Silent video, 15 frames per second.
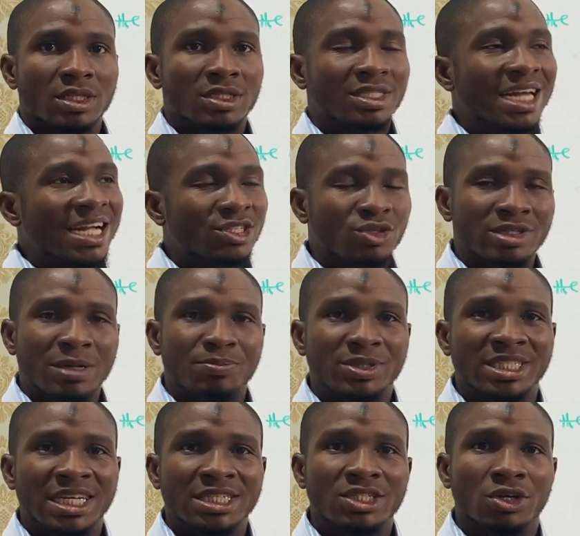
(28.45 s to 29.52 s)
try to
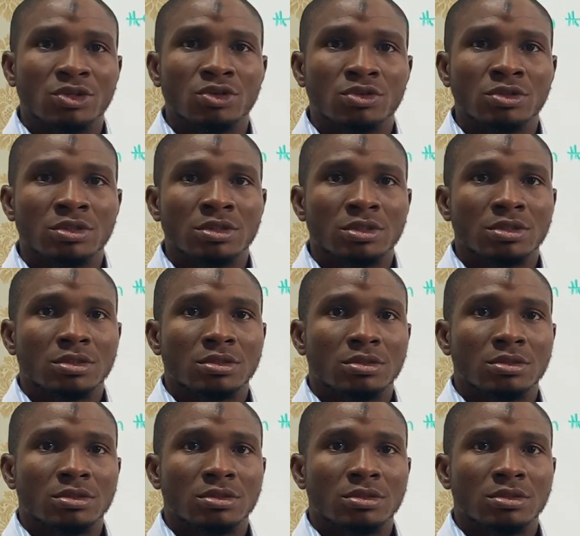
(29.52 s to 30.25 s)
represent the unknown